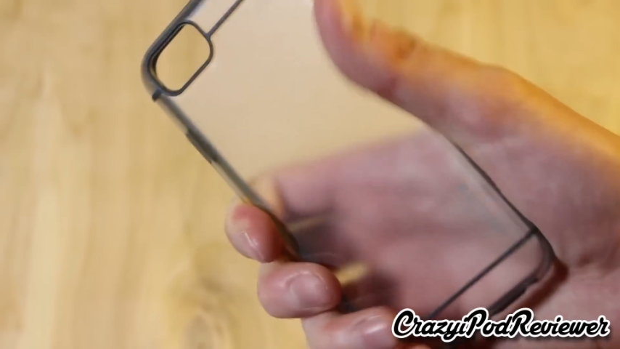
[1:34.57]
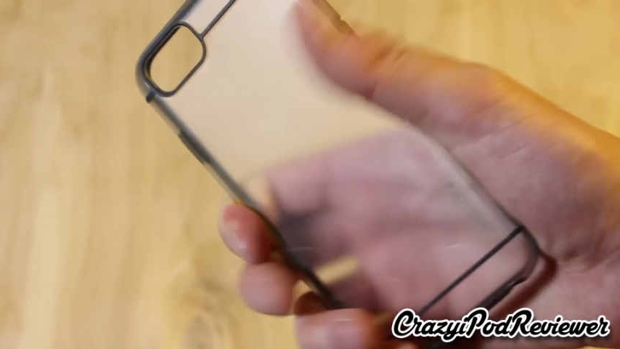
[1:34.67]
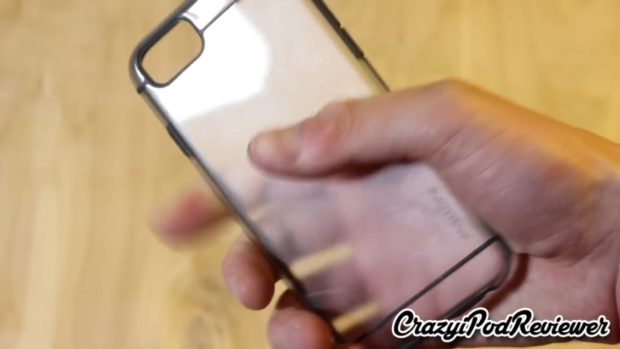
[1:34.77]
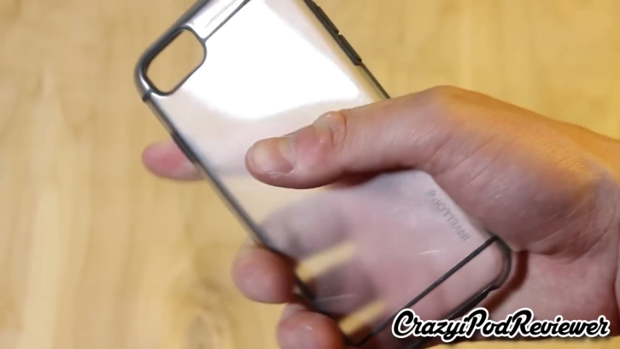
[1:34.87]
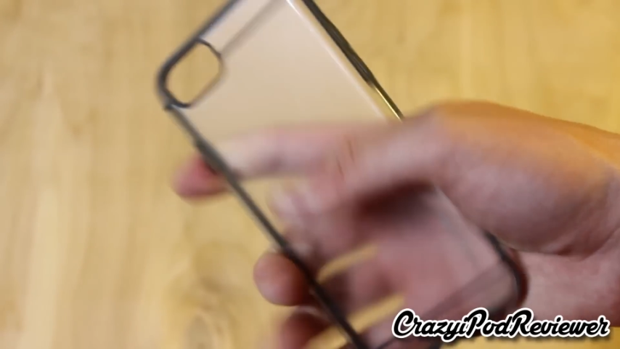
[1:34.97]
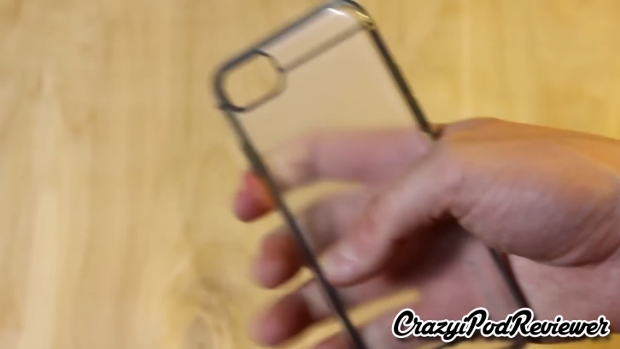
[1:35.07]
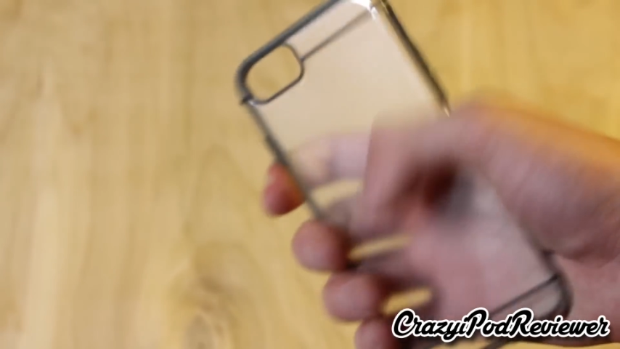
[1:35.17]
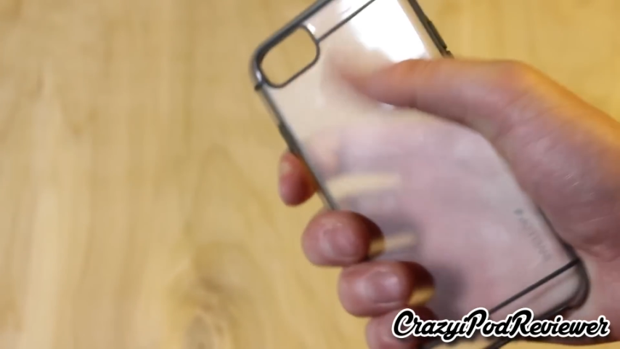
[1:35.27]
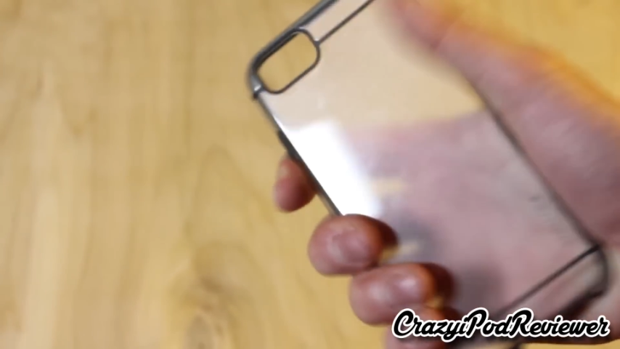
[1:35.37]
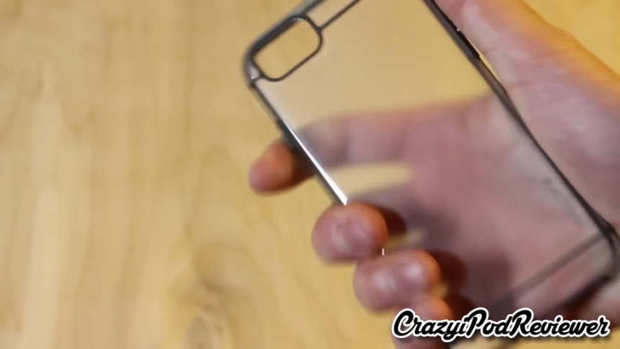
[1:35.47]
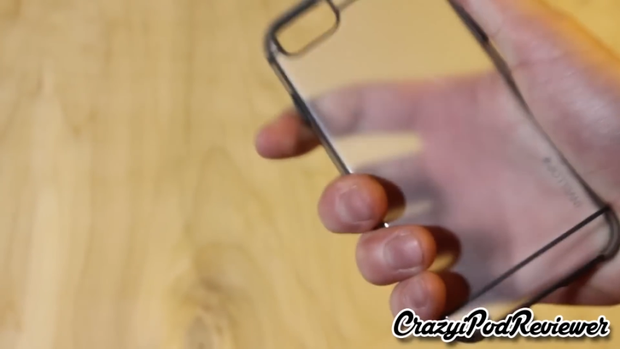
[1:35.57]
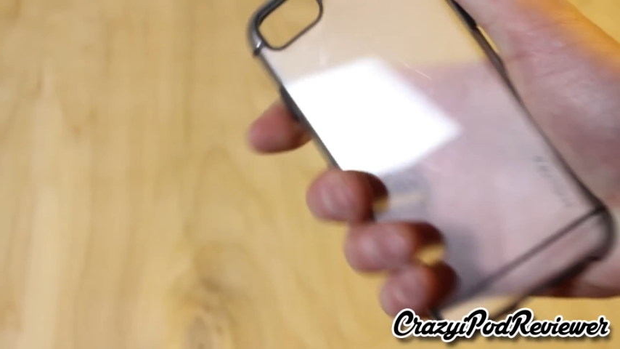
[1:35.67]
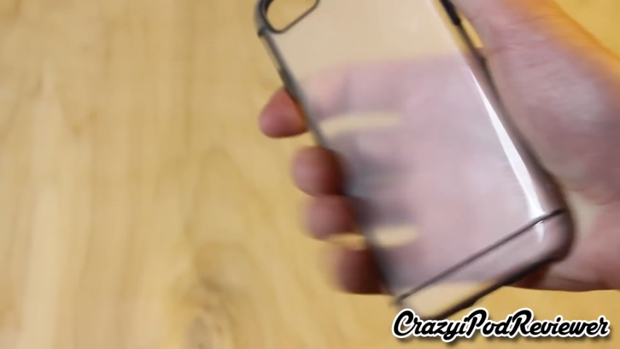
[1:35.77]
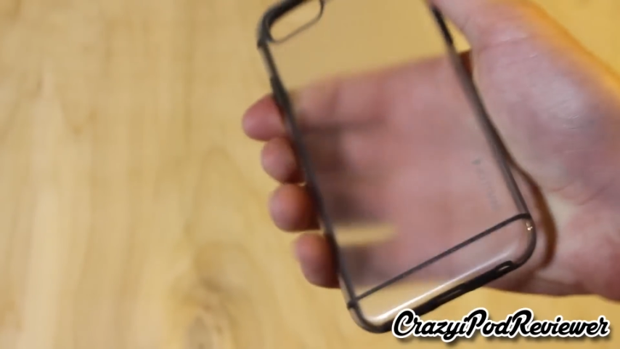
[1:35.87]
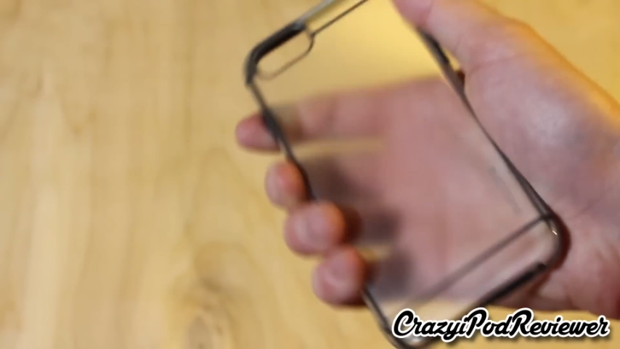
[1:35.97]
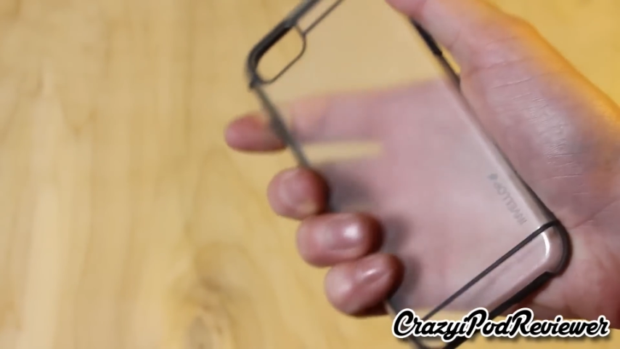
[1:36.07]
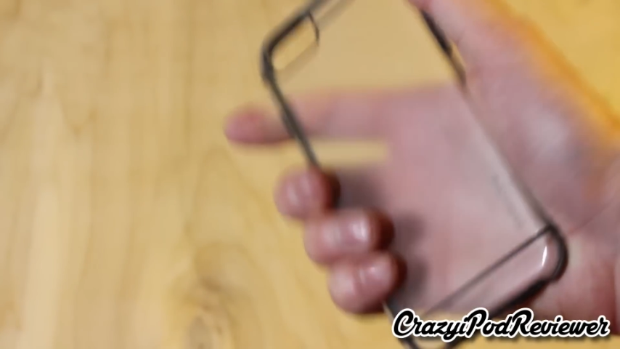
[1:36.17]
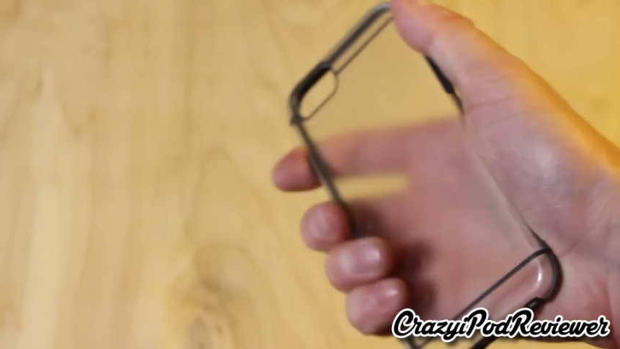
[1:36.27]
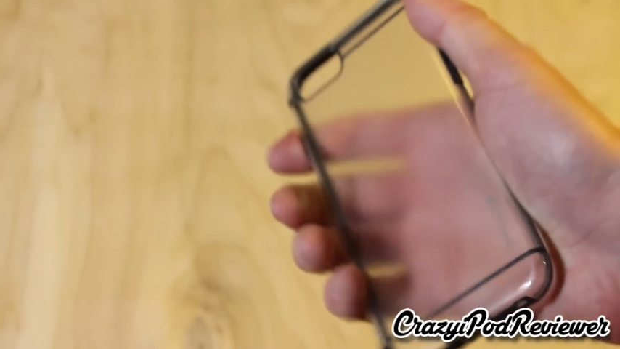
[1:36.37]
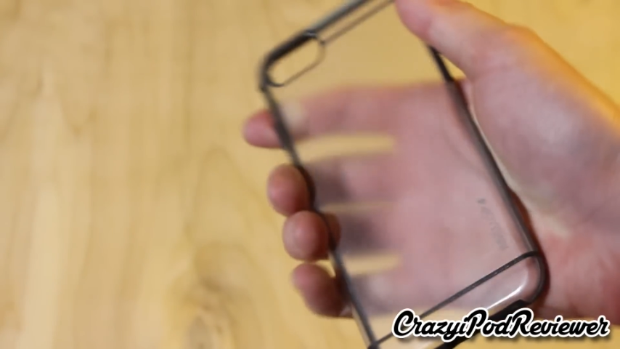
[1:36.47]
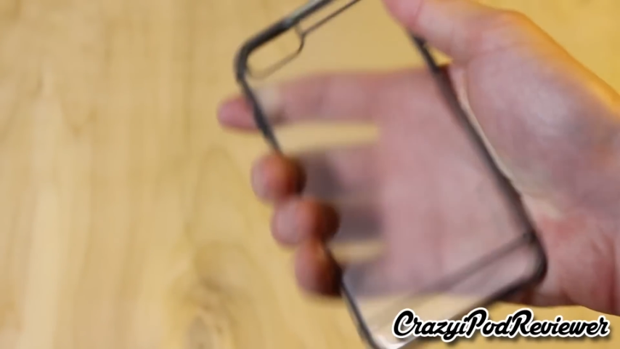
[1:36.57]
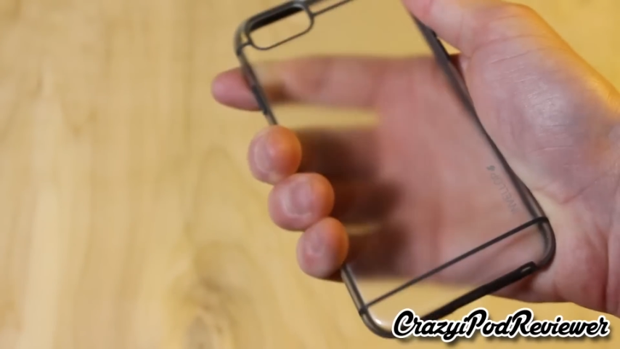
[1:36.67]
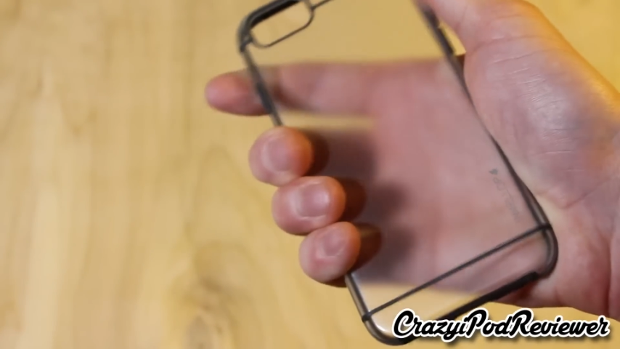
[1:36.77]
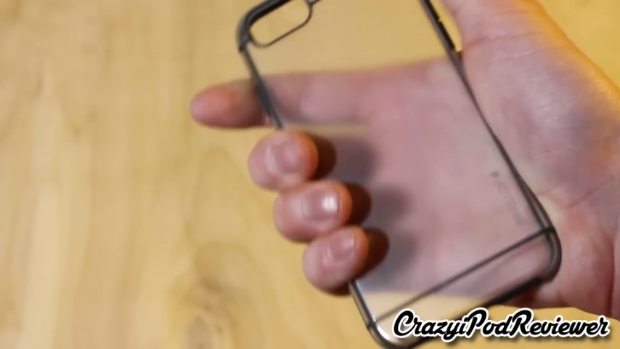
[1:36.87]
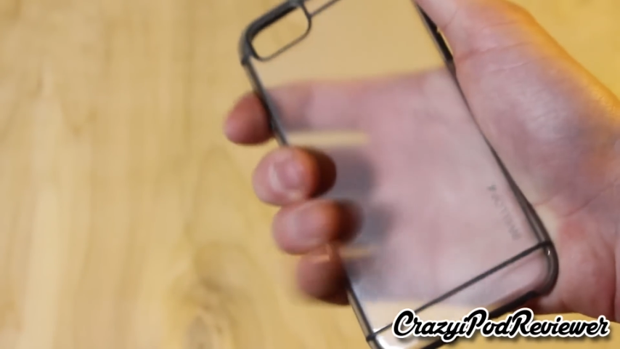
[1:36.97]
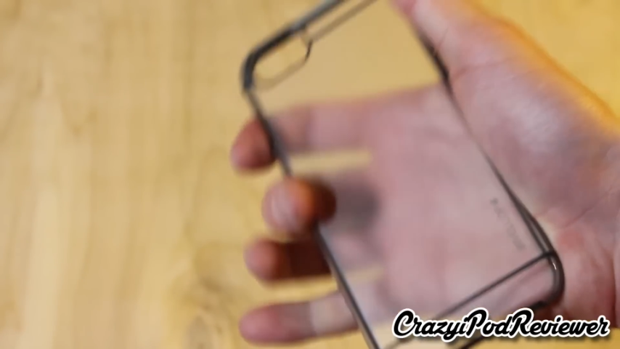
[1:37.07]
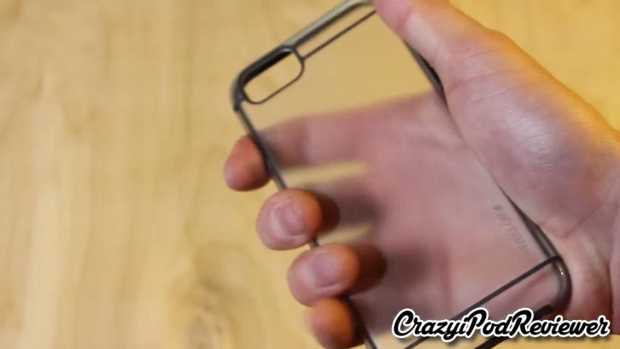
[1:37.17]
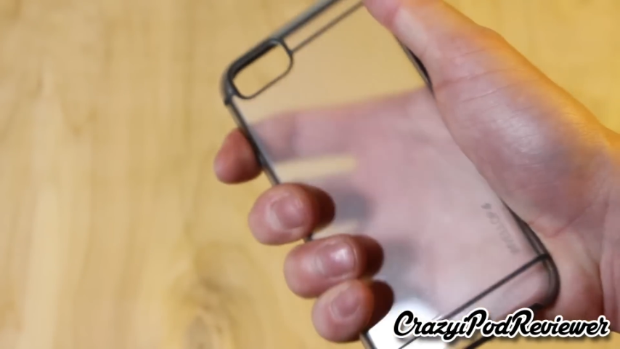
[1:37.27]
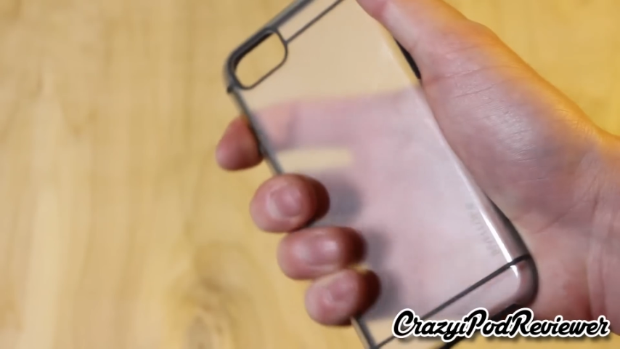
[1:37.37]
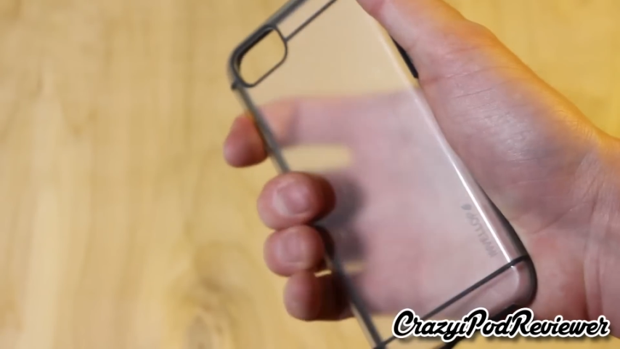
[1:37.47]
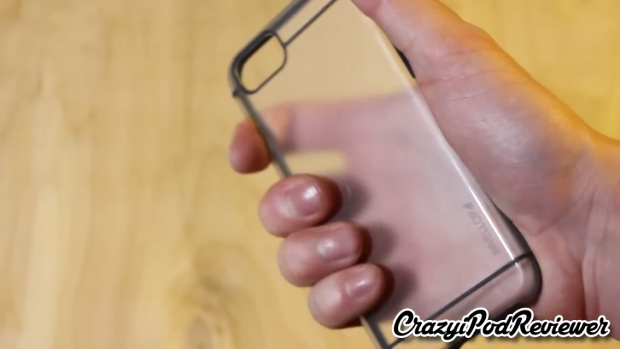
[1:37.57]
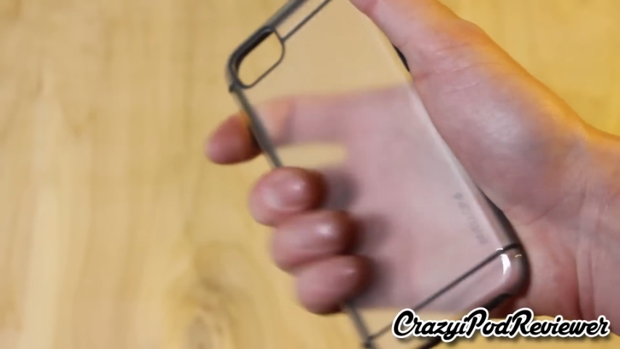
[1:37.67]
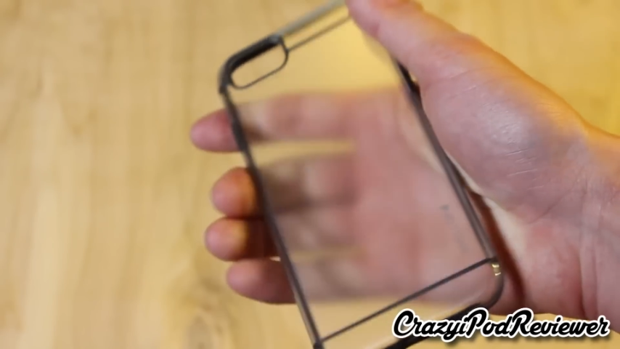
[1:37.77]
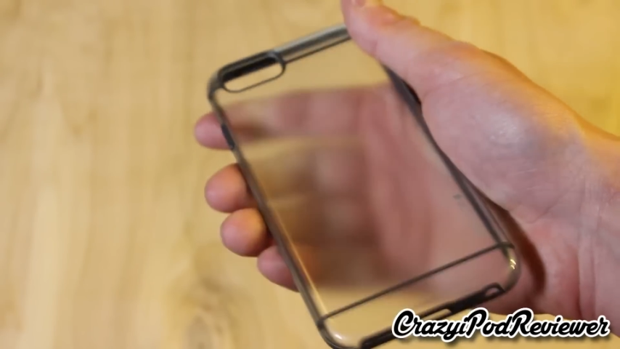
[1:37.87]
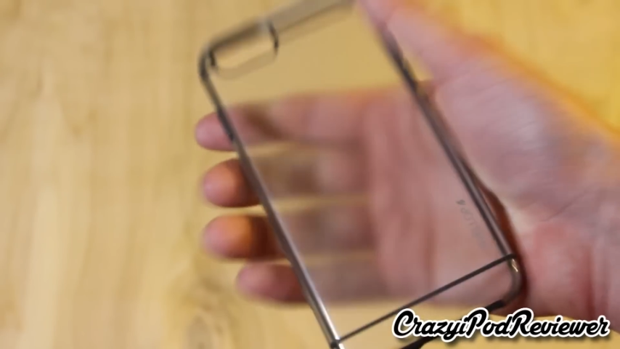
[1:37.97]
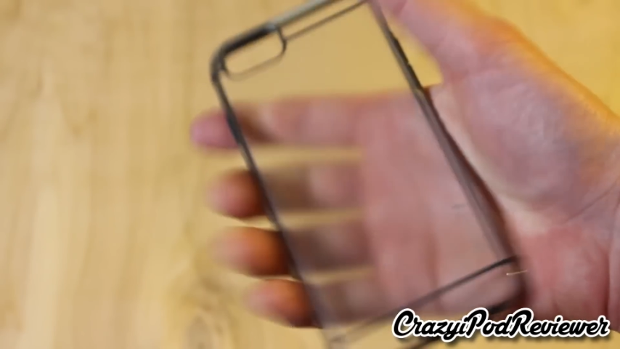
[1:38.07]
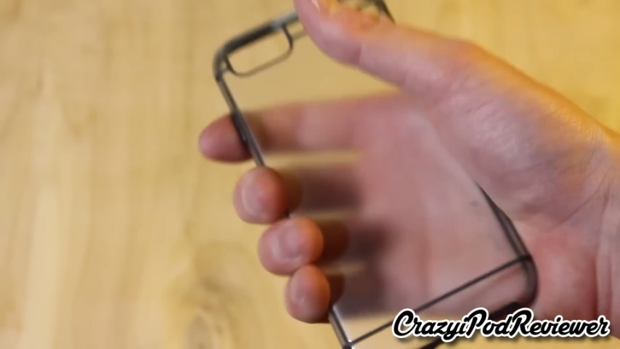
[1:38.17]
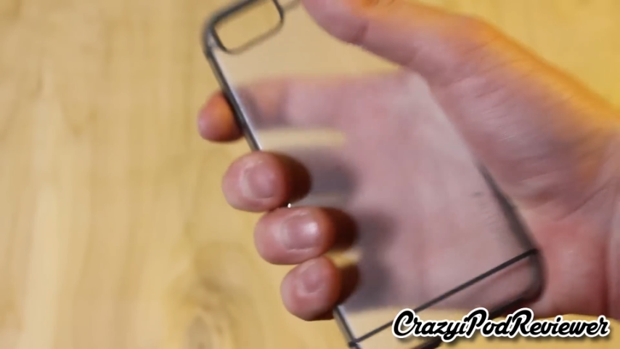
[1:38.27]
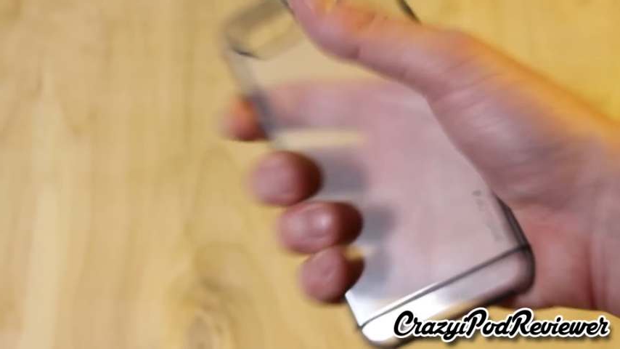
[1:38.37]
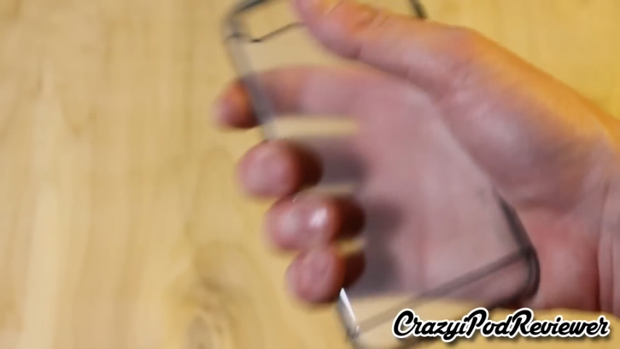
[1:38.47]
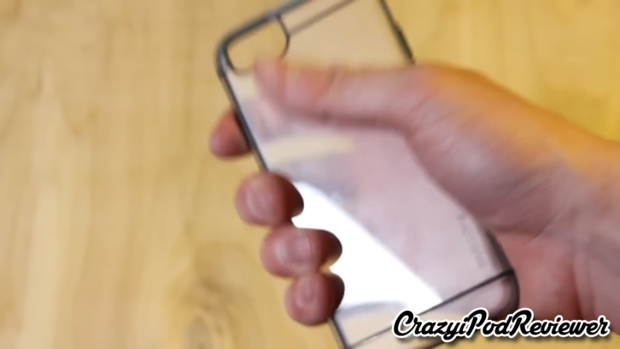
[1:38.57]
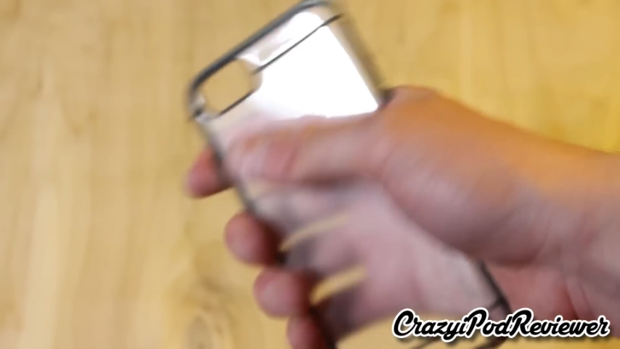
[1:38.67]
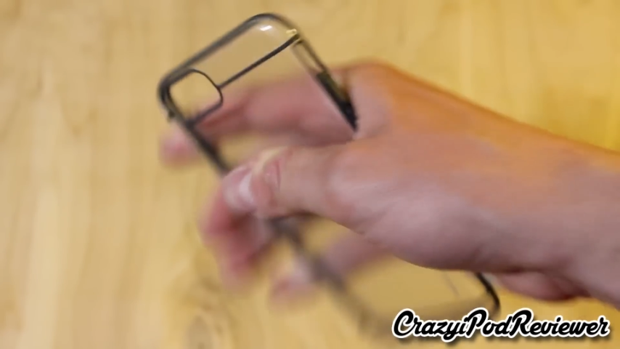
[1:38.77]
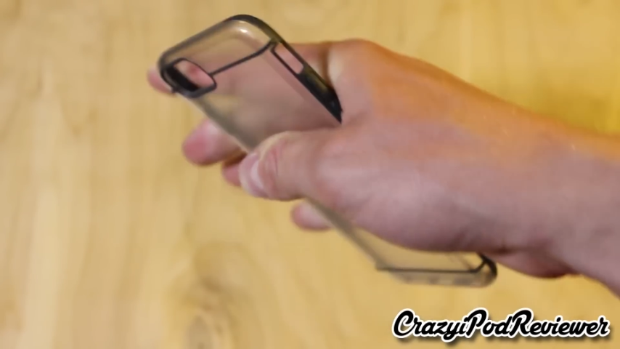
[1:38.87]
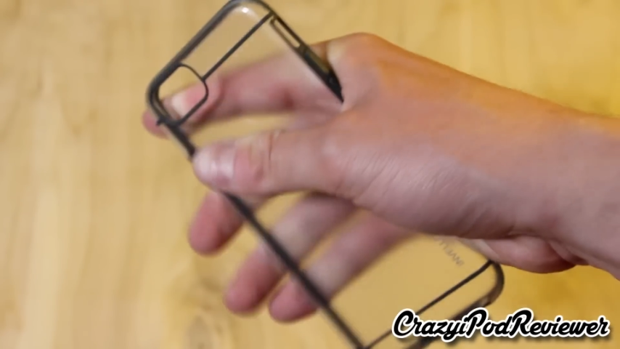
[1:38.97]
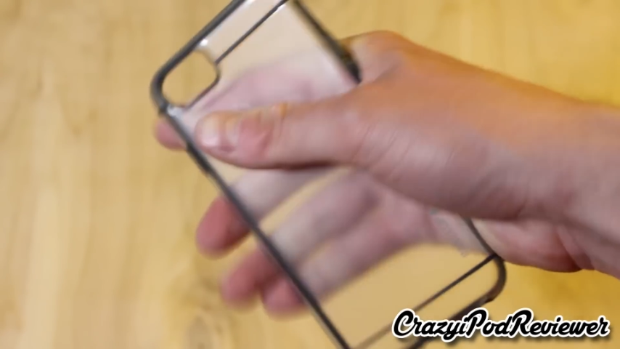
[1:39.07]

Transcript: Nobody's mouth can be seen.